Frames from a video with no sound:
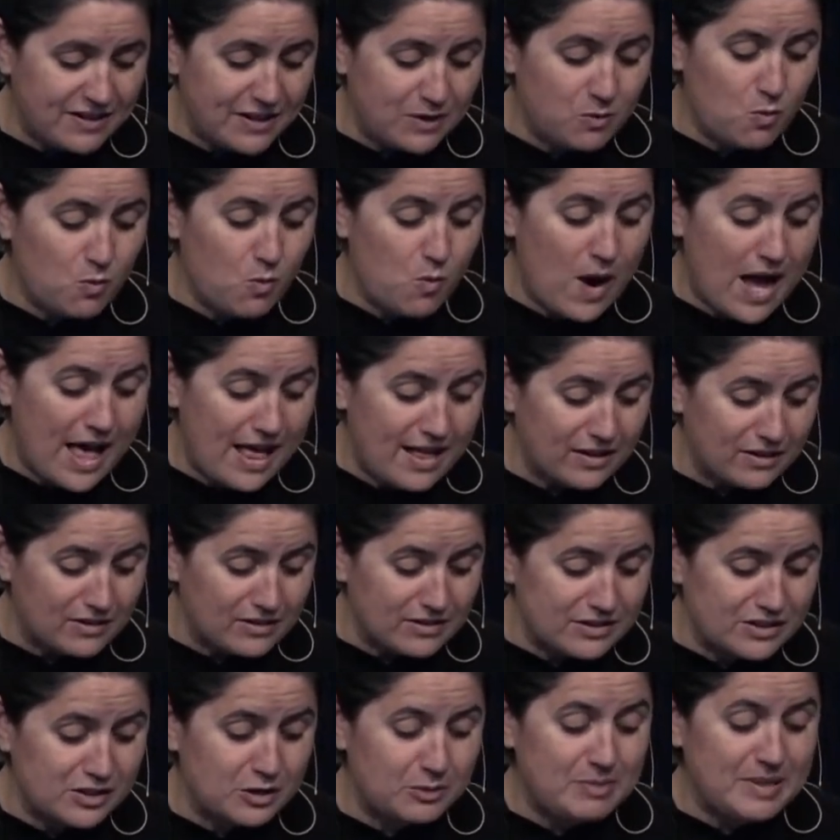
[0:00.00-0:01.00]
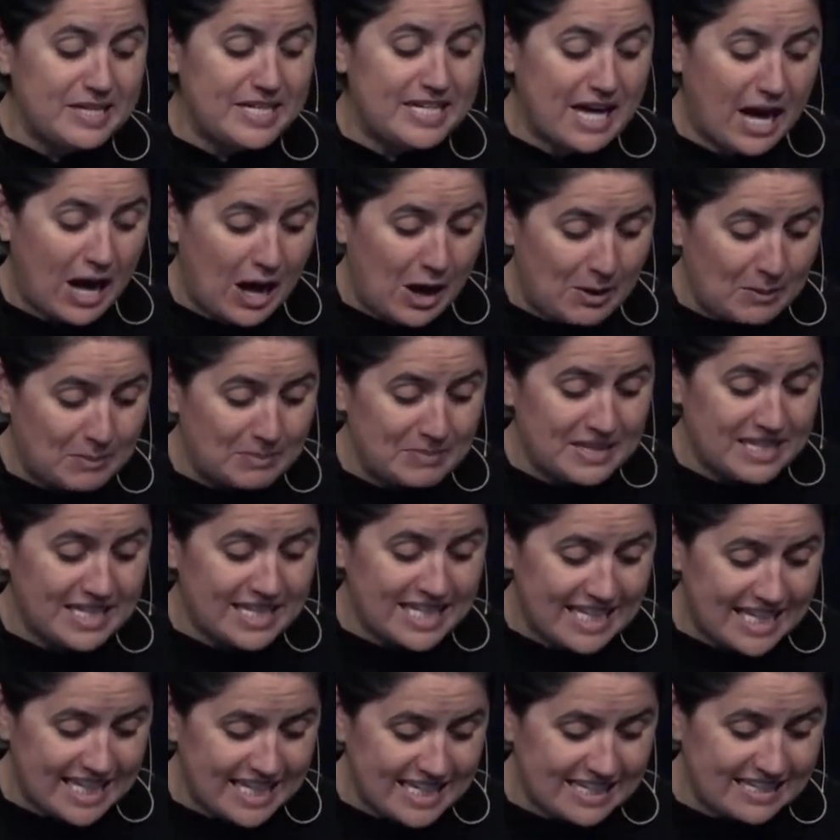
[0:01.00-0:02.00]
well to become the
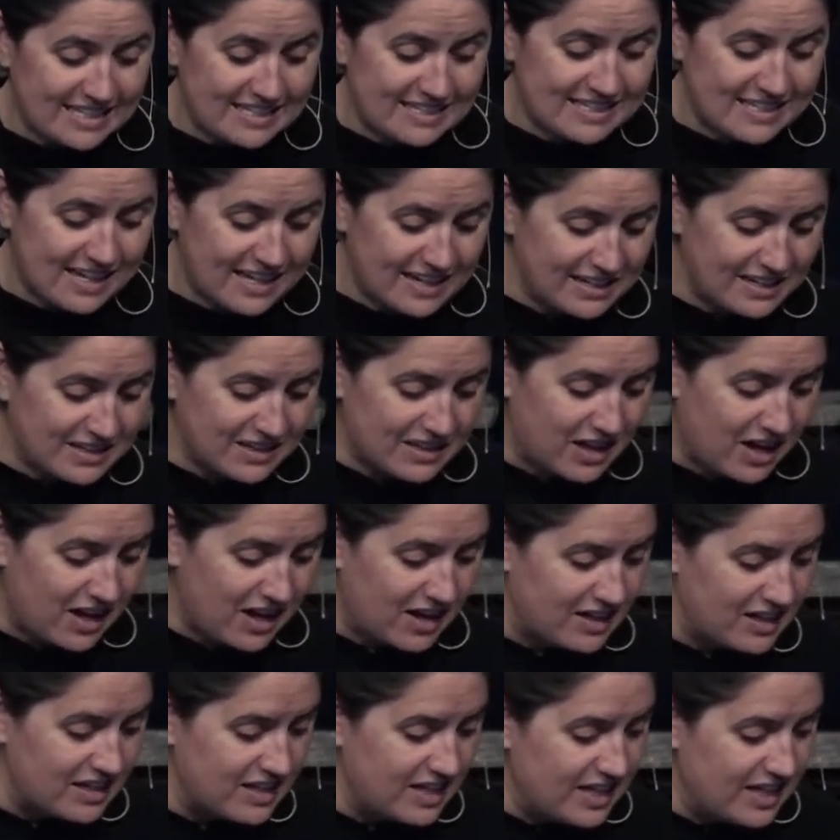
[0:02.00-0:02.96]
king's son in law.